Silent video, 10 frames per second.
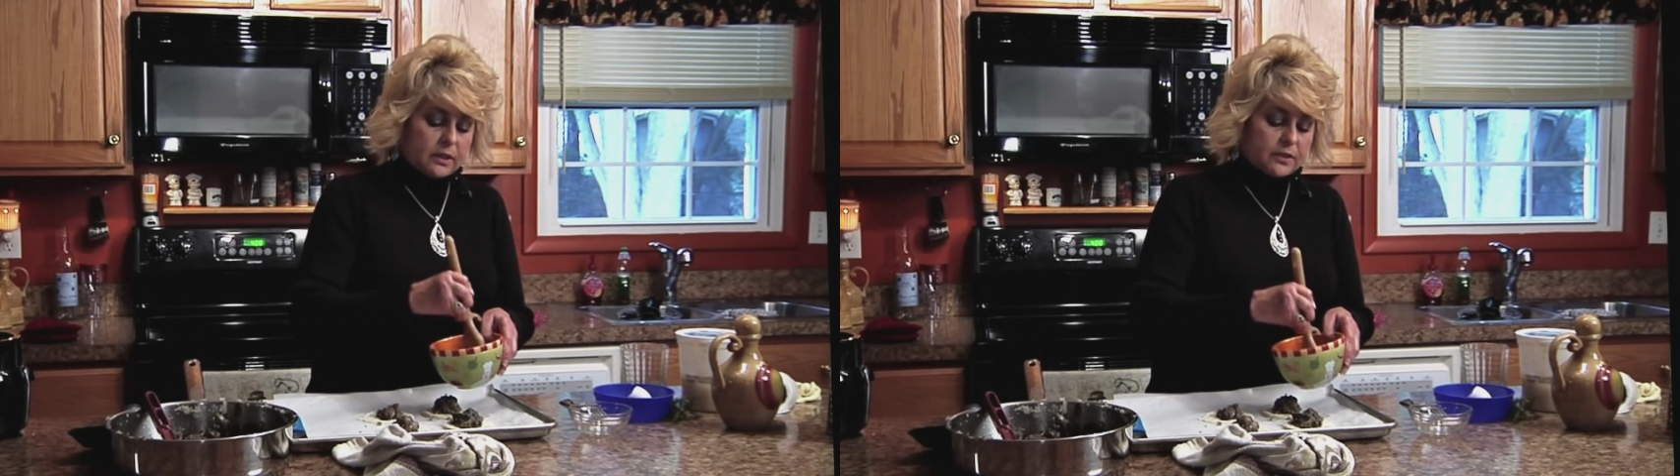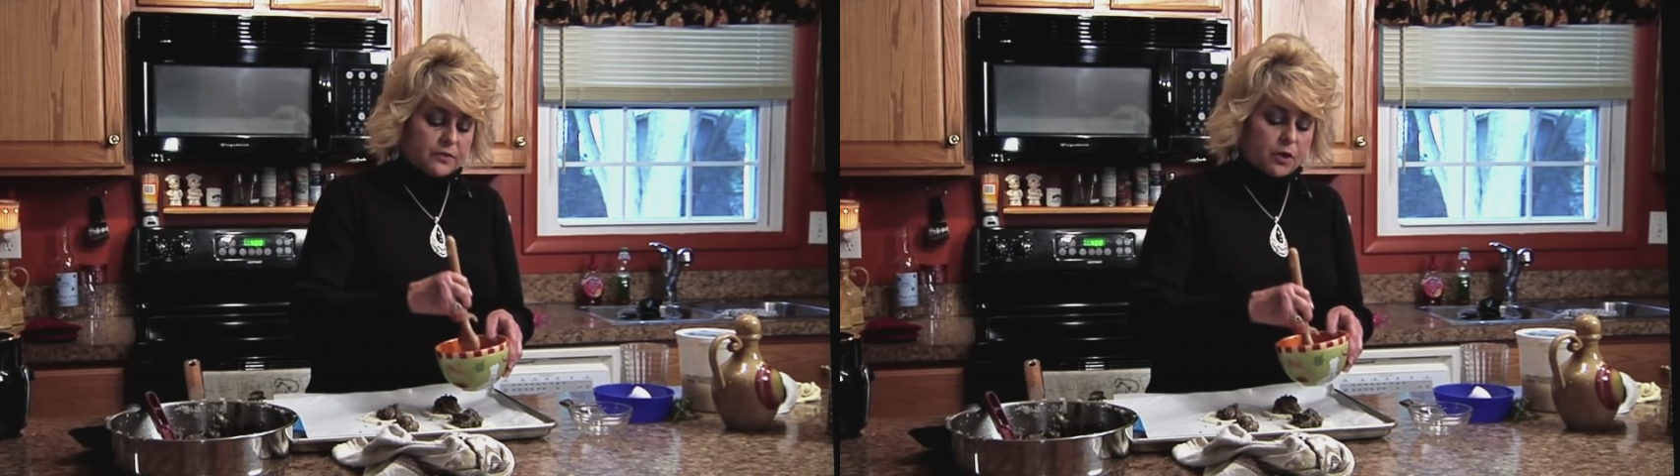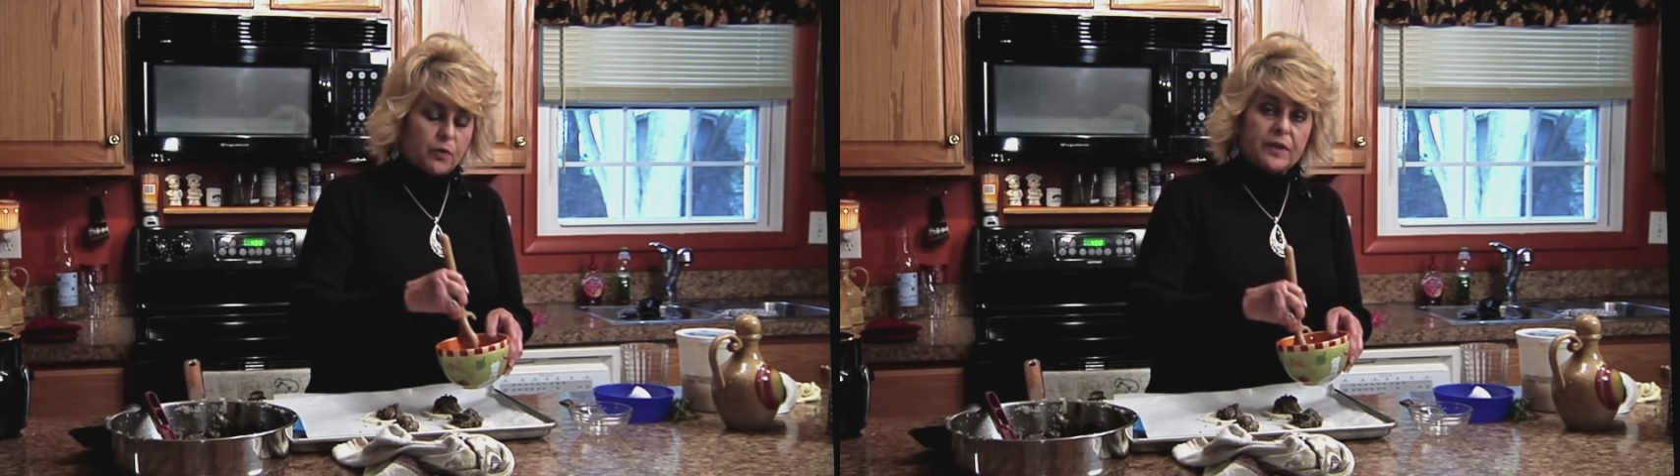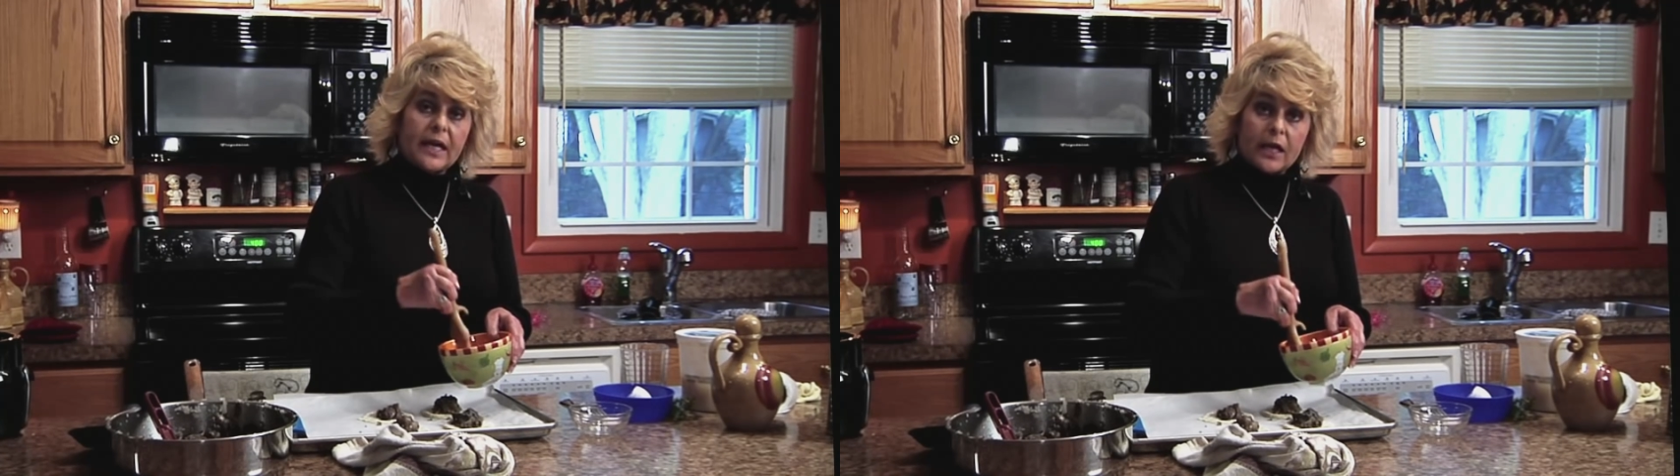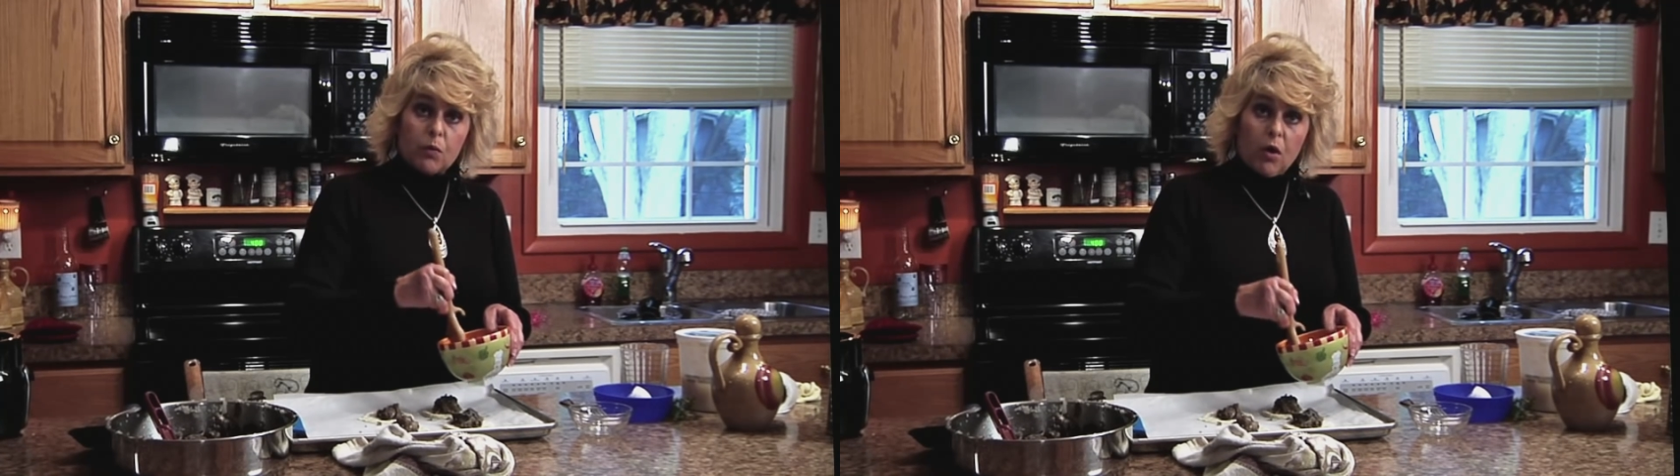is coat the
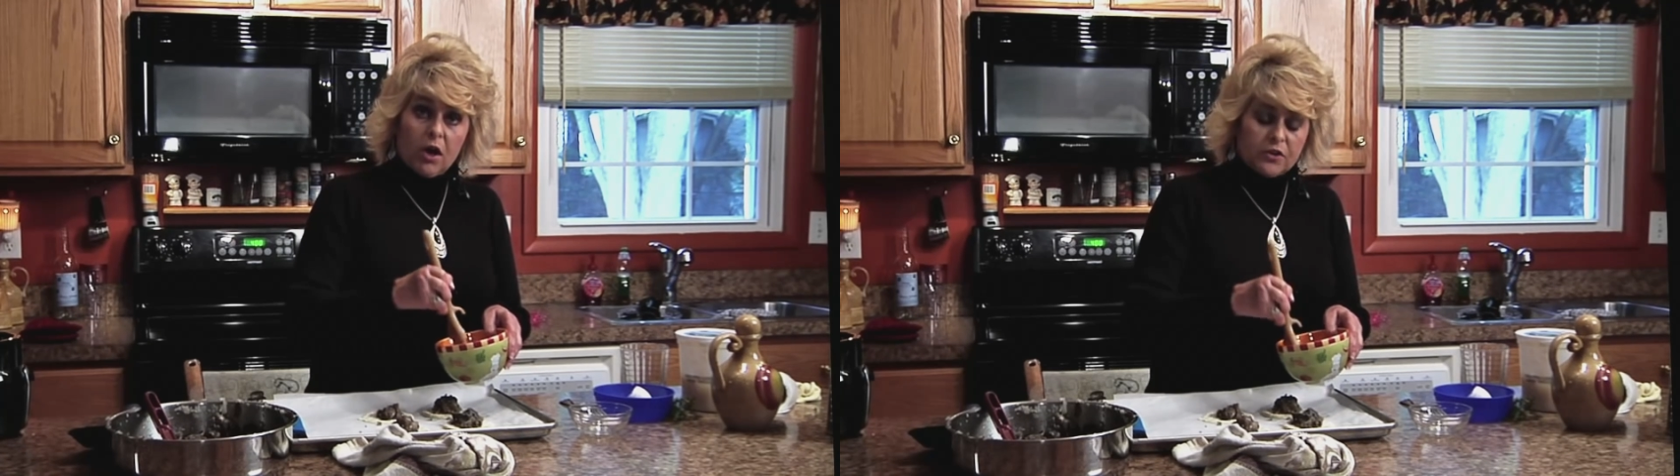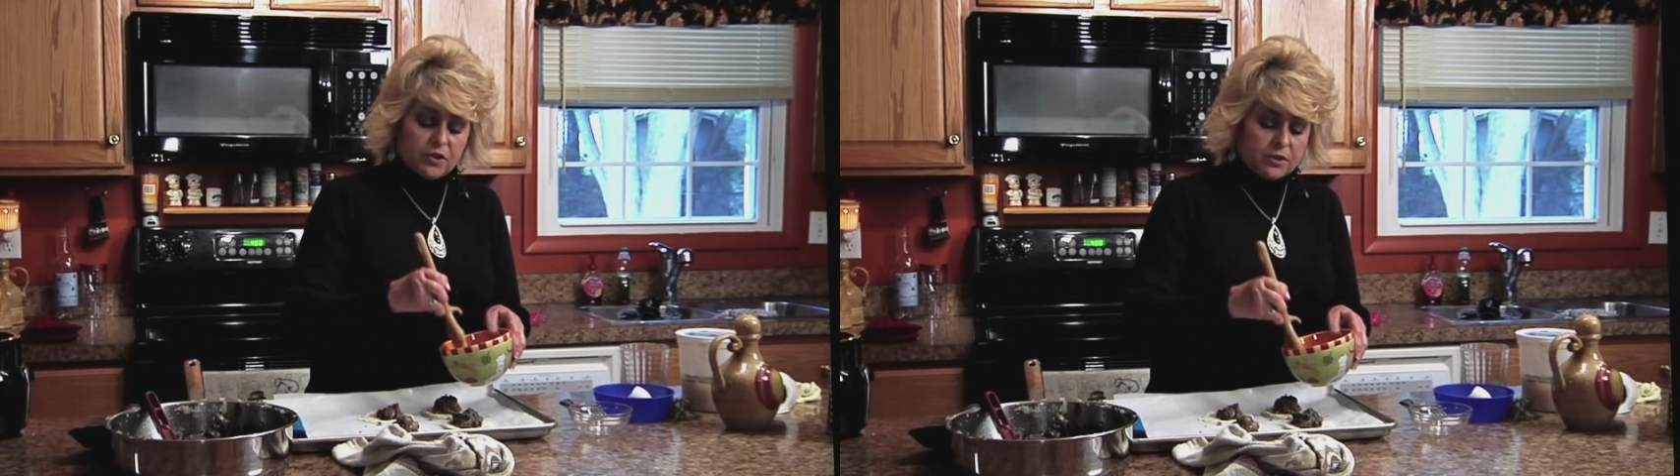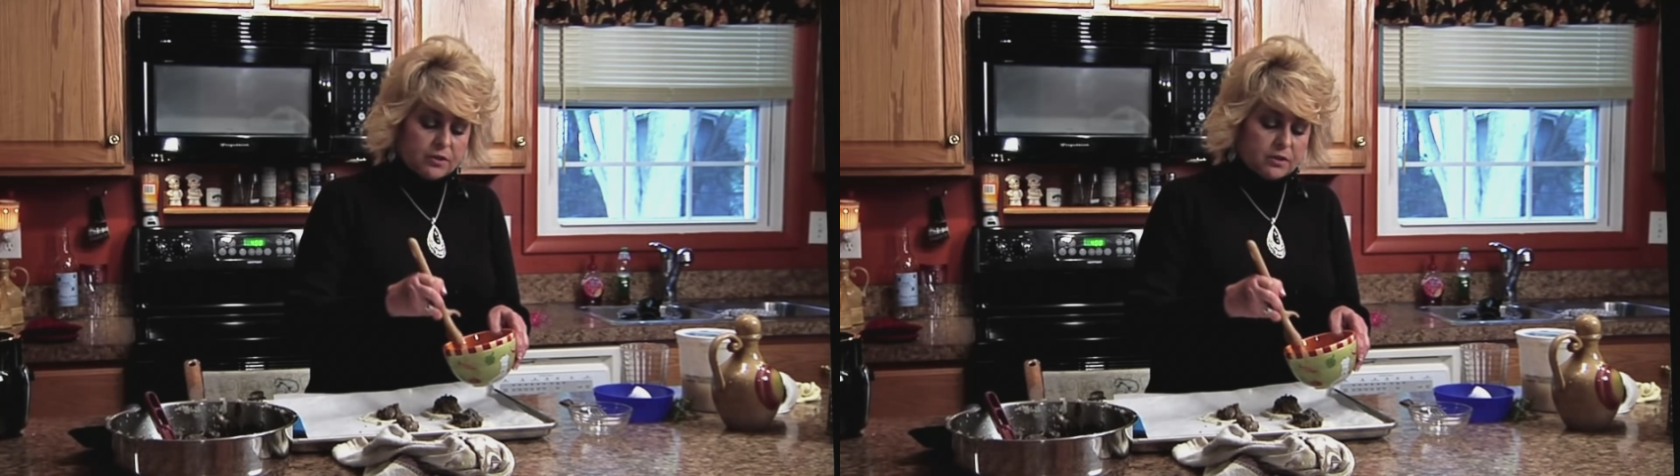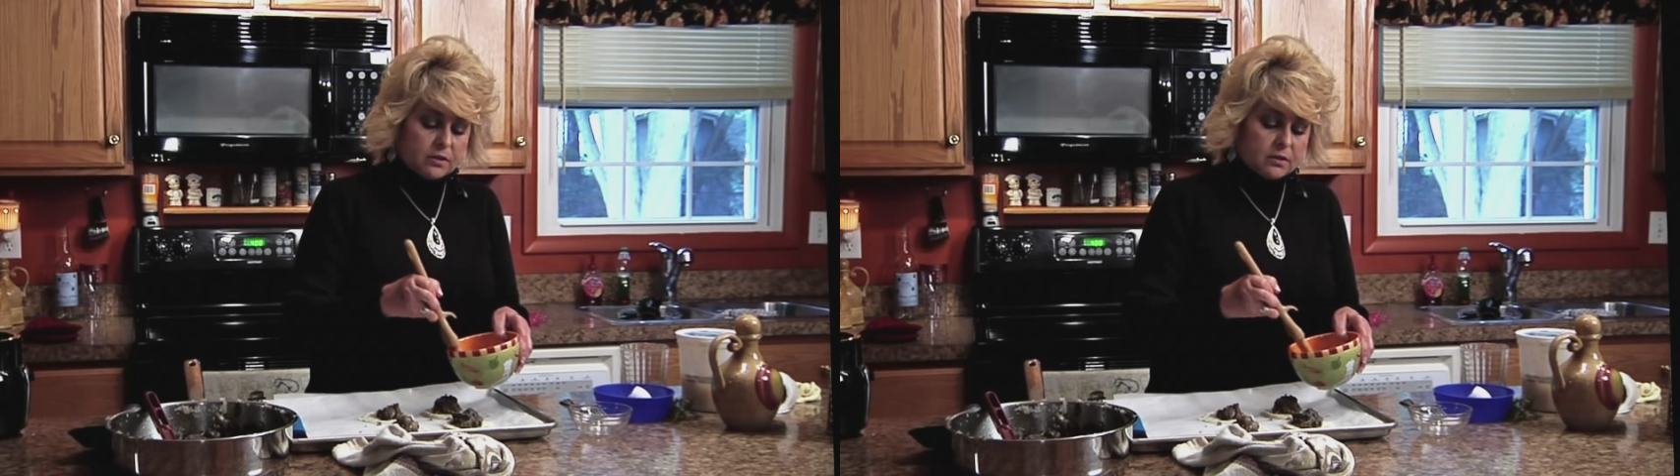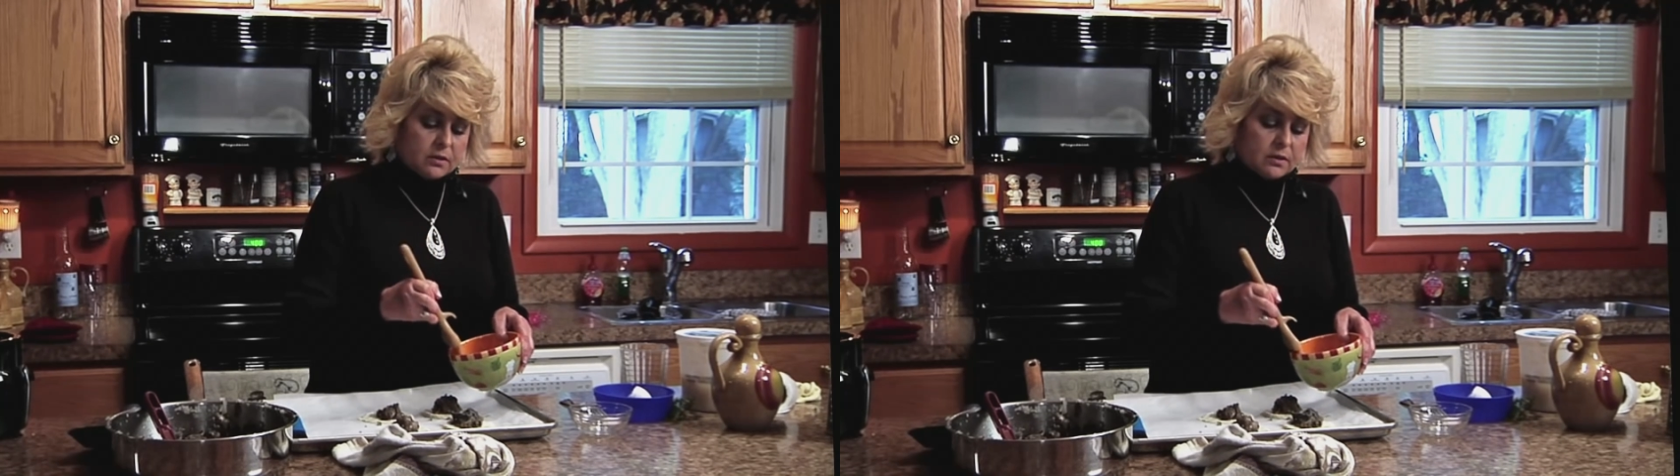egg wash
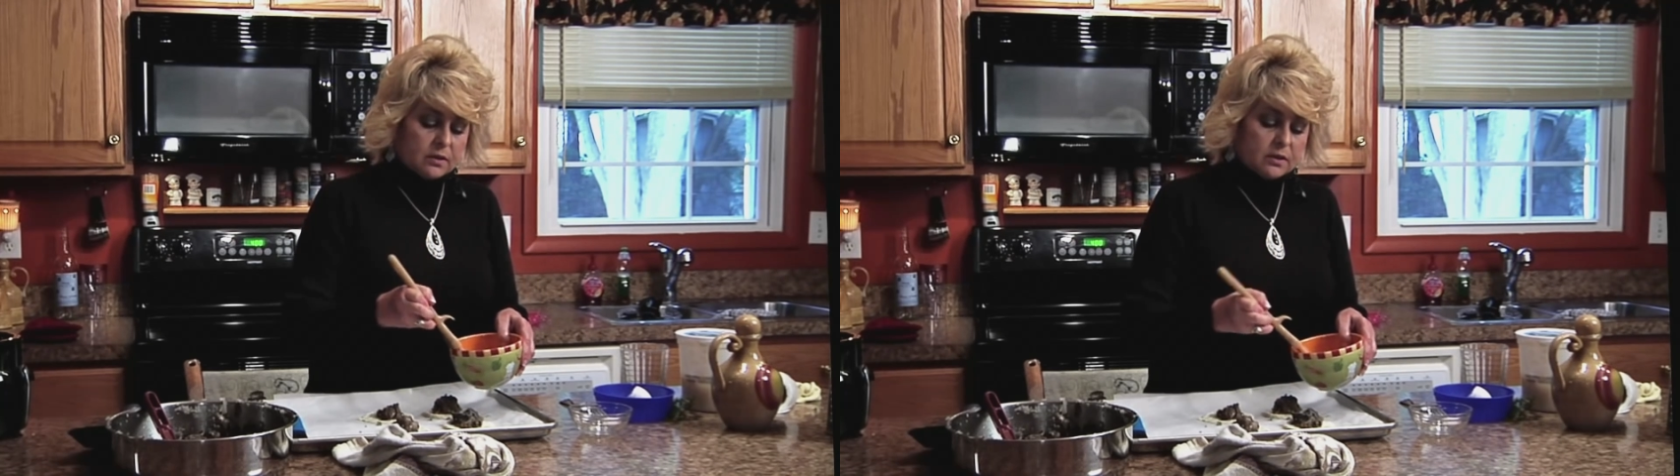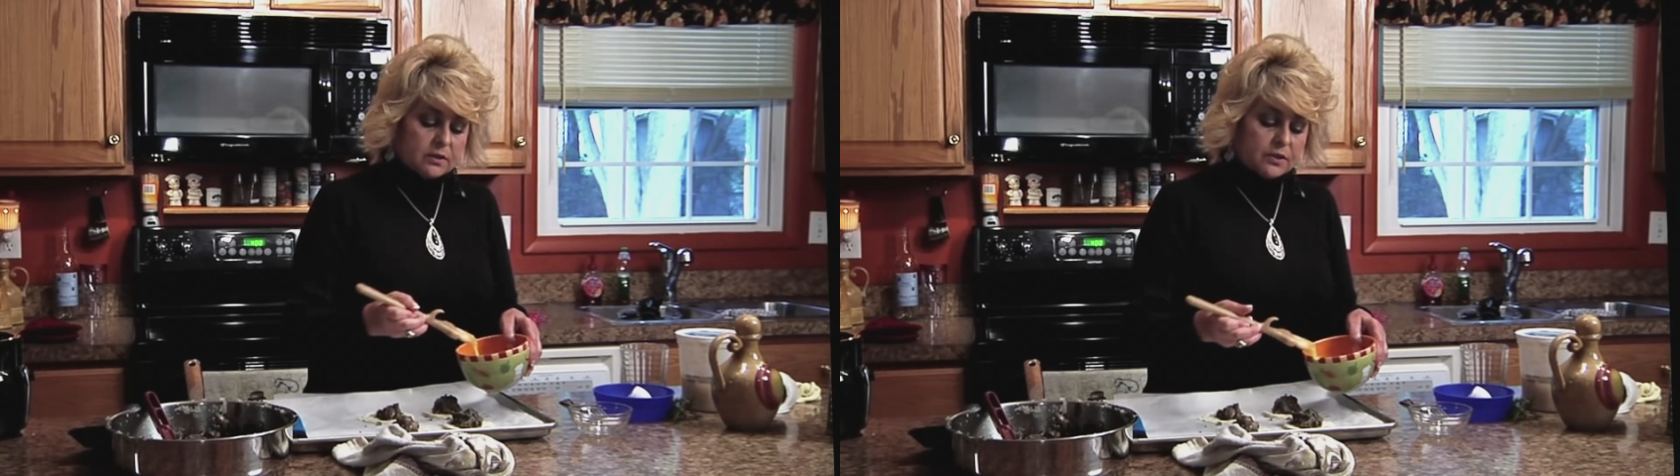to